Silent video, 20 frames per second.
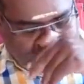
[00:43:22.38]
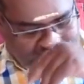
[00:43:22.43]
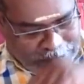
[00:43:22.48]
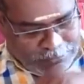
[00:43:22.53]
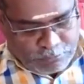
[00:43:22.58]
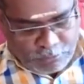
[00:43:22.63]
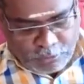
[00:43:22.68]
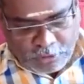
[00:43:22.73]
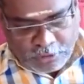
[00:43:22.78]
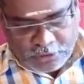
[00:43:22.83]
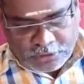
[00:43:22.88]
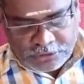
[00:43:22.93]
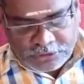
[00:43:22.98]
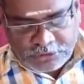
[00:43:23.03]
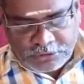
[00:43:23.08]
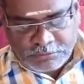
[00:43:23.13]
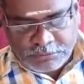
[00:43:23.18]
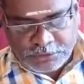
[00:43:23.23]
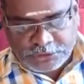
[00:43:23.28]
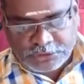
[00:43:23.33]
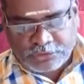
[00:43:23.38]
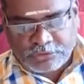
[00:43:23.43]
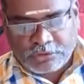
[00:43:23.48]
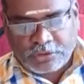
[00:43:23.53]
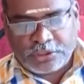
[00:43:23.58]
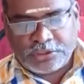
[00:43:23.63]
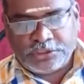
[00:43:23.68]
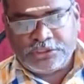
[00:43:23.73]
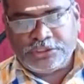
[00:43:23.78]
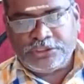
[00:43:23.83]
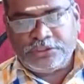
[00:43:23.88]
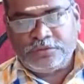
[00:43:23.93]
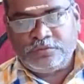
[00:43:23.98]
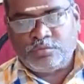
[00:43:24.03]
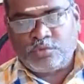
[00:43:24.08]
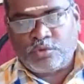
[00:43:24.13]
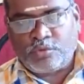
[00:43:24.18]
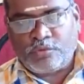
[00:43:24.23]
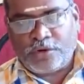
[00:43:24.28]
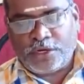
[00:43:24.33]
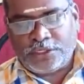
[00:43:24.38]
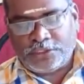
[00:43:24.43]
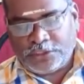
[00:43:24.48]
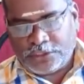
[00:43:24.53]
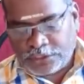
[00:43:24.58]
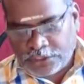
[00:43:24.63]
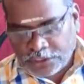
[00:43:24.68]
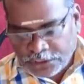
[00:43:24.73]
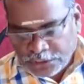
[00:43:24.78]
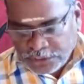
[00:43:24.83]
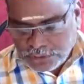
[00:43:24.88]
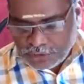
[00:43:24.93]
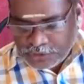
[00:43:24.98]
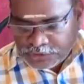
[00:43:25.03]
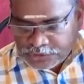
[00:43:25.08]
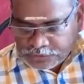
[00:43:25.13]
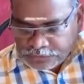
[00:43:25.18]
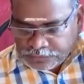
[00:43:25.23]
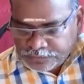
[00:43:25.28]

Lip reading: Sigma is the methodology, provide the techniques